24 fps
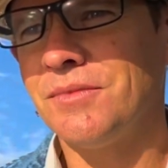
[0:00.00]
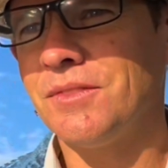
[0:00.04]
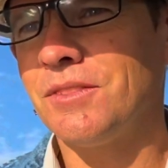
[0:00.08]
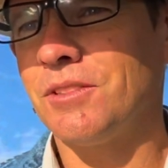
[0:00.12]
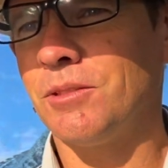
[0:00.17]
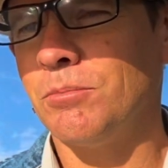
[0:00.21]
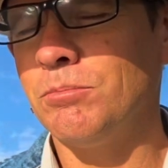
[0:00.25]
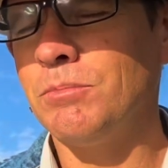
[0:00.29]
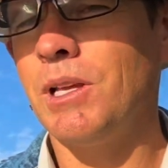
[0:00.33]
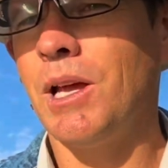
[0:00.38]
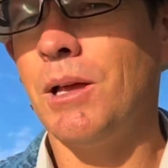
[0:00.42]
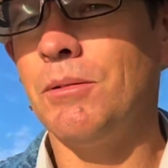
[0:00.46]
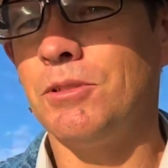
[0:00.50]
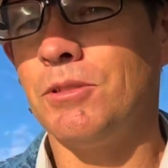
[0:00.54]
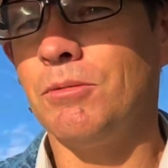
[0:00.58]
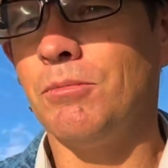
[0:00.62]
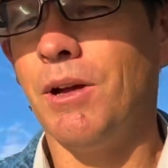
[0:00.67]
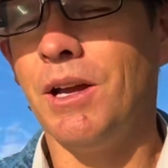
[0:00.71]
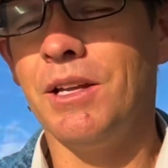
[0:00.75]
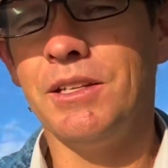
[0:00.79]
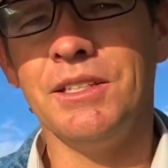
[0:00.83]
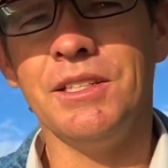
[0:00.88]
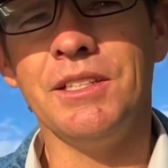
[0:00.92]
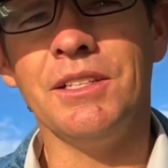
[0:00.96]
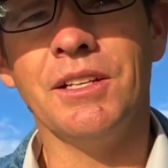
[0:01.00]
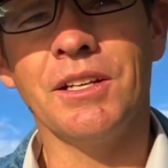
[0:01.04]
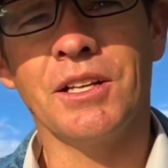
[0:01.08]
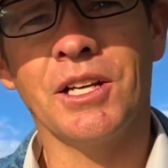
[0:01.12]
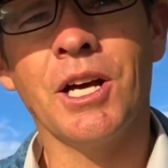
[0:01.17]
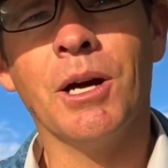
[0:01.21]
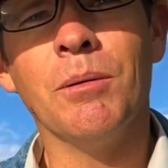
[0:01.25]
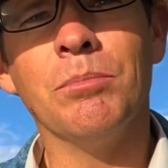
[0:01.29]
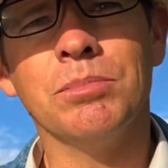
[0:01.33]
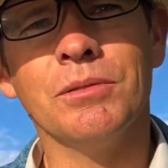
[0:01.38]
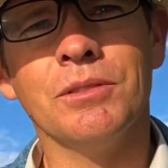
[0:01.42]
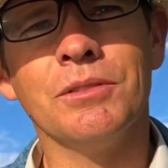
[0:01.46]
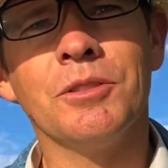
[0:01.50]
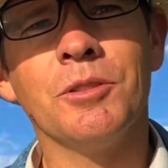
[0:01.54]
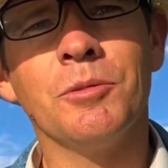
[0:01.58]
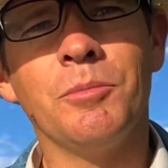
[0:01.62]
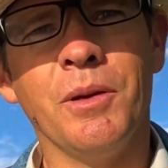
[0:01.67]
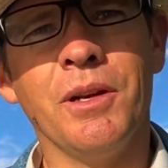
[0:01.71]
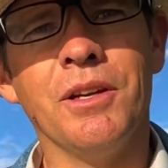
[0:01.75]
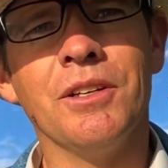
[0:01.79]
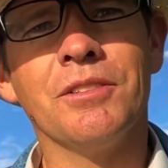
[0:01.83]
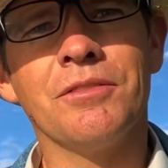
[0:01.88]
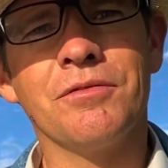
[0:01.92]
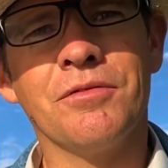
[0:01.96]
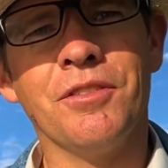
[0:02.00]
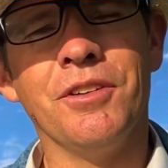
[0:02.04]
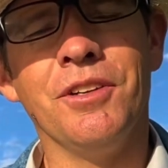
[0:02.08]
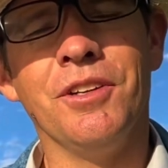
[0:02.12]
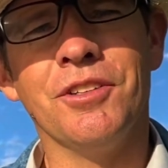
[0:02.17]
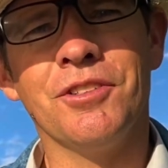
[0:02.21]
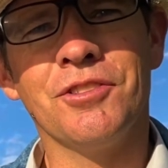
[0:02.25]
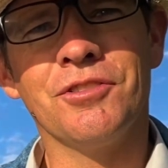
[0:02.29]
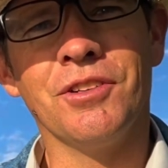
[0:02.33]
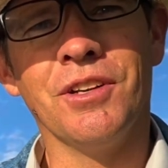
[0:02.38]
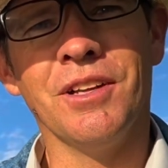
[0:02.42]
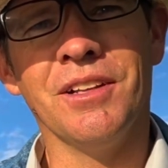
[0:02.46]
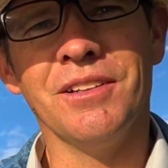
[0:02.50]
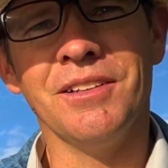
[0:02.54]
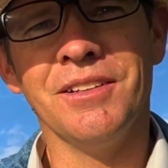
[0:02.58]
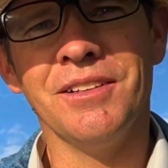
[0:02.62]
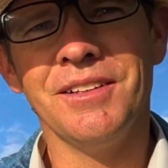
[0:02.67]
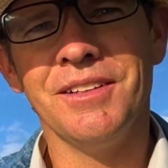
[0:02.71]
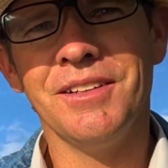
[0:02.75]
Sometimes you might need a couple of spares for your trailer.